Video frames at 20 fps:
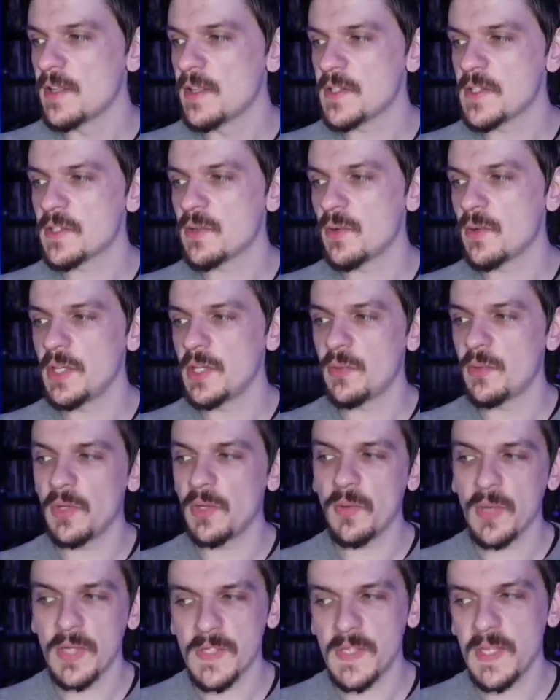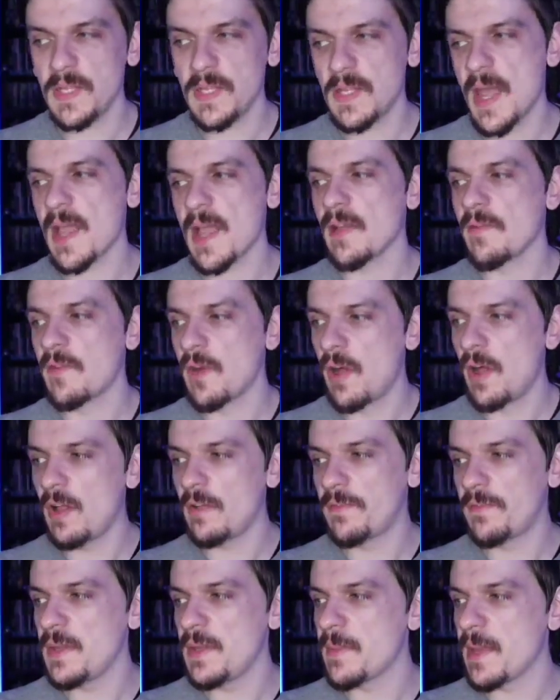This is going to increase the attack of
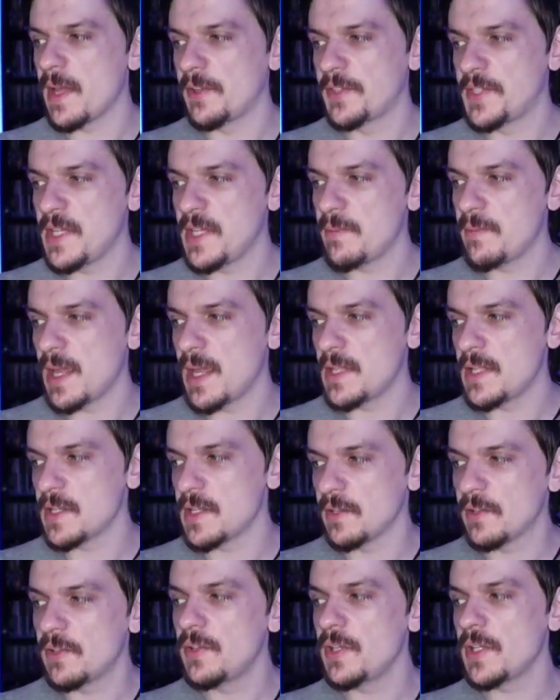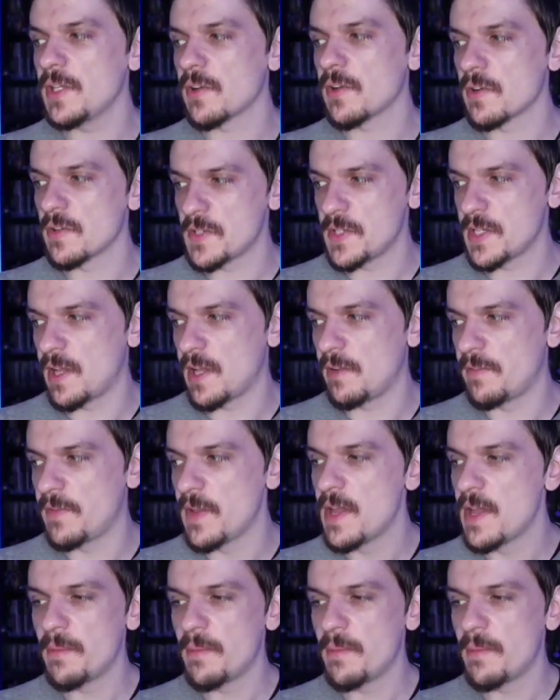all female teammates, including herself,